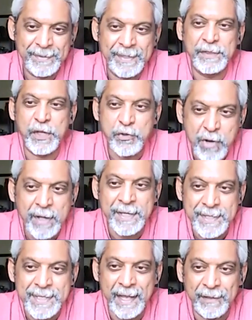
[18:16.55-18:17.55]
than the drug
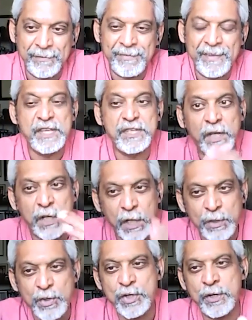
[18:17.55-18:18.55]
itself is the
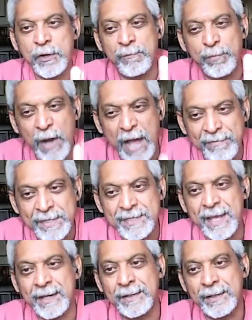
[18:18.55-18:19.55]
collusion of private
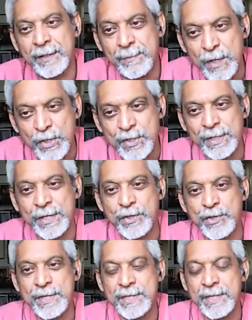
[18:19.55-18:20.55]
sector commercial
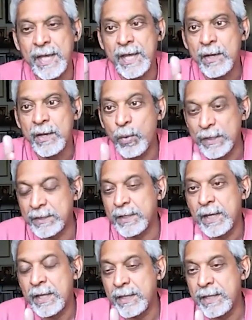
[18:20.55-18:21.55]
interests with
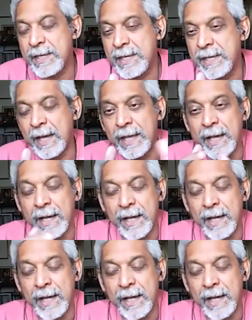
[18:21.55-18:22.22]
the uh,